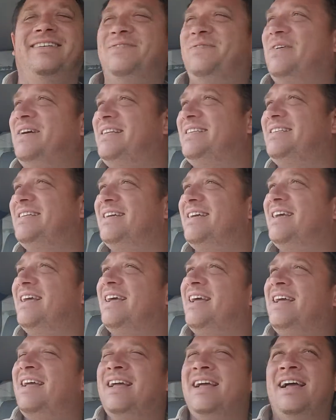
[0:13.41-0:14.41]
But,
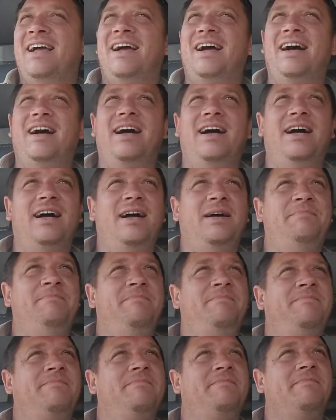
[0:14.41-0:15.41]

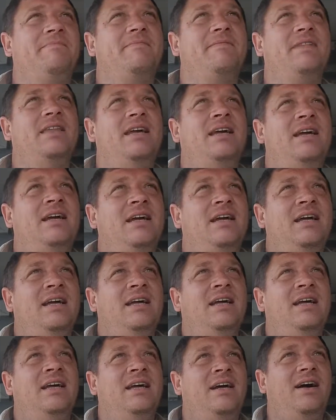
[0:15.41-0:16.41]

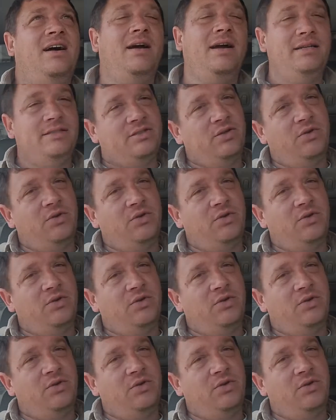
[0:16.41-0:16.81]
all right,